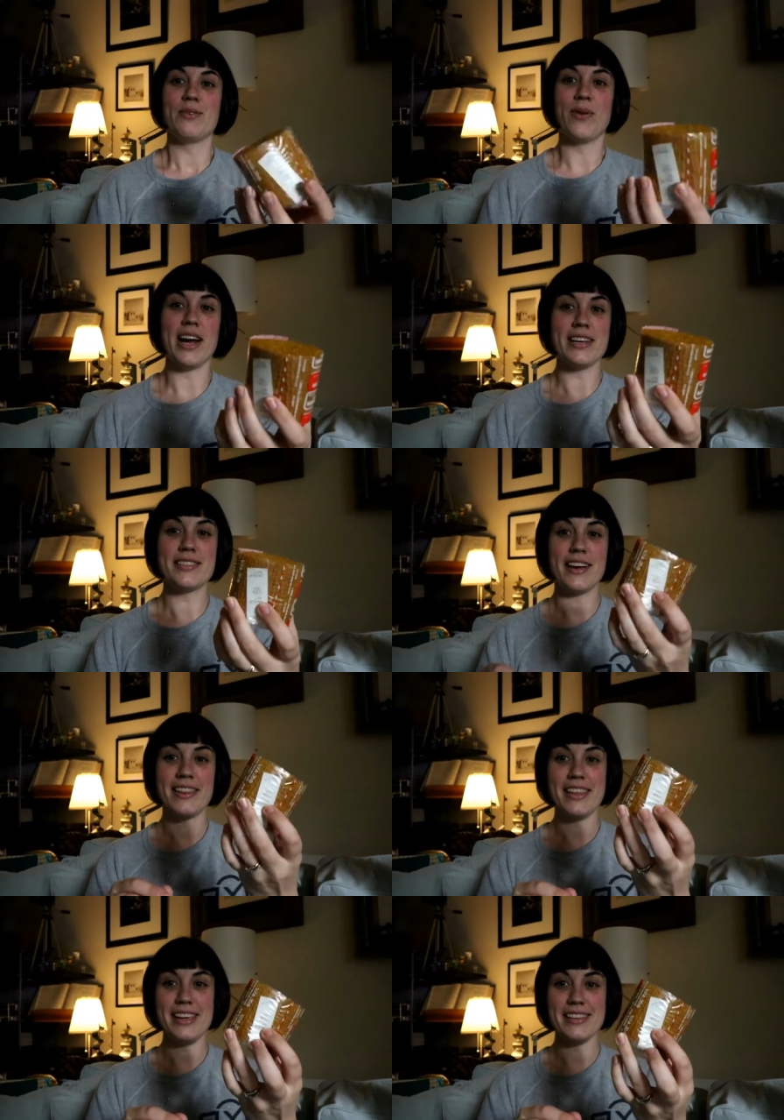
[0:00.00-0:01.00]
When I
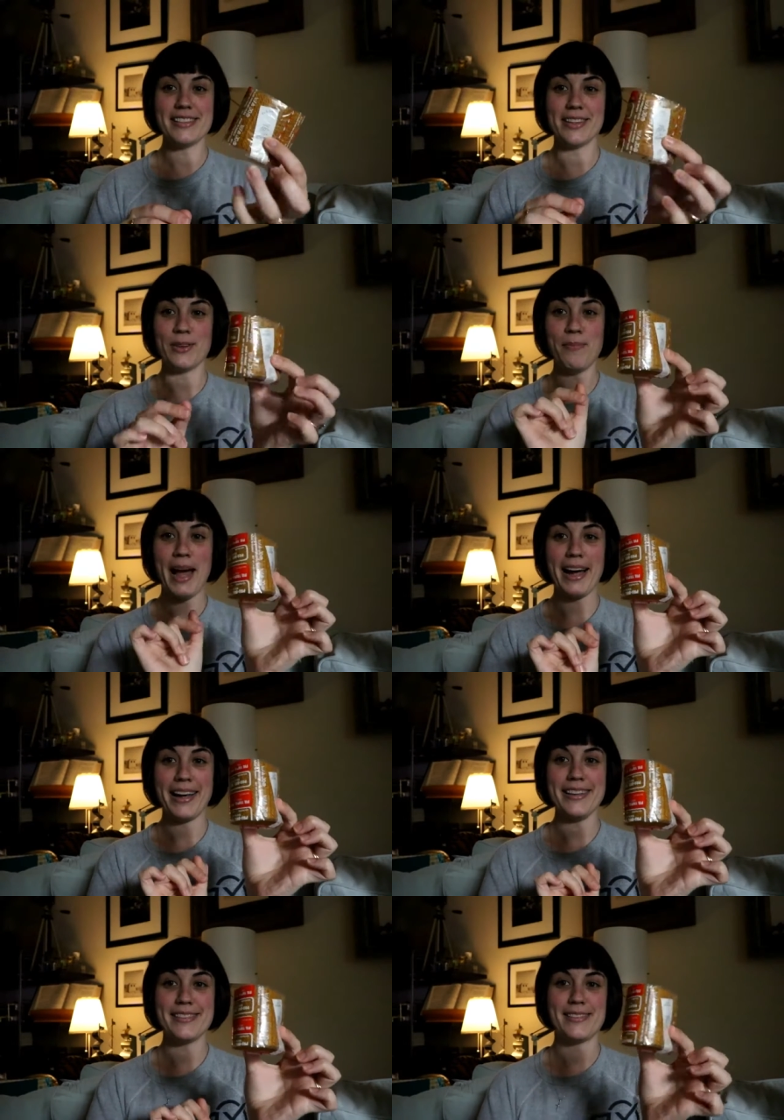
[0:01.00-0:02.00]
saw these little
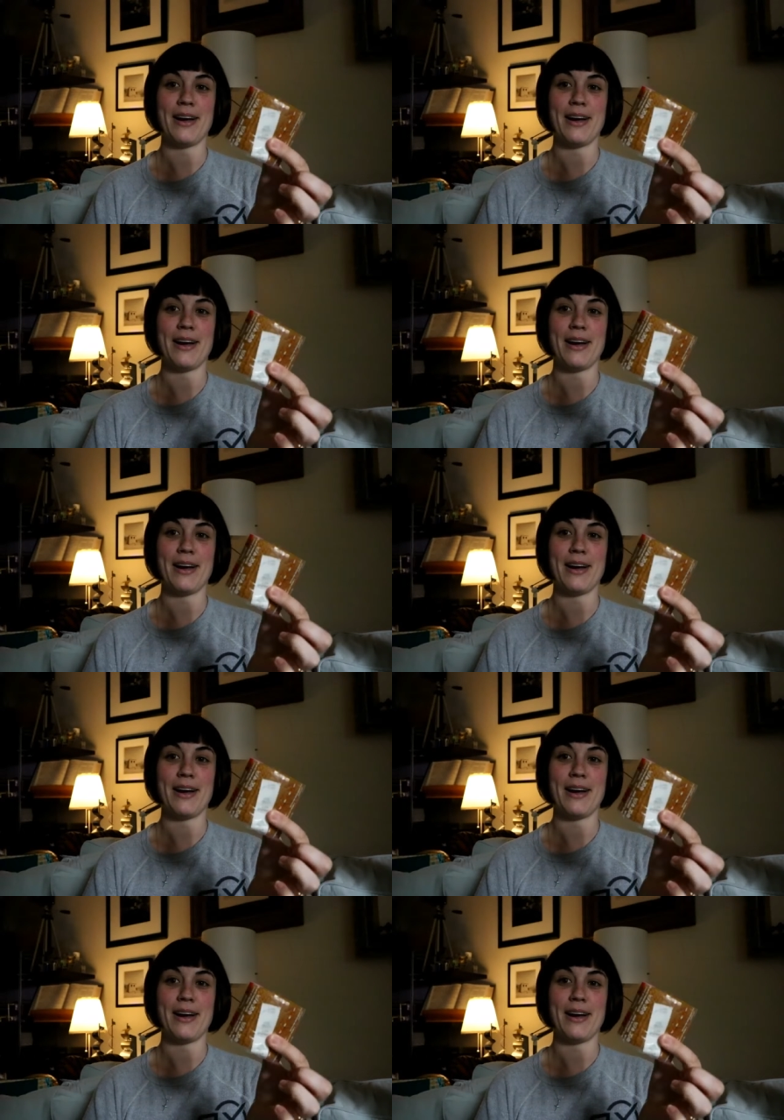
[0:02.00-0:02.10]
packets,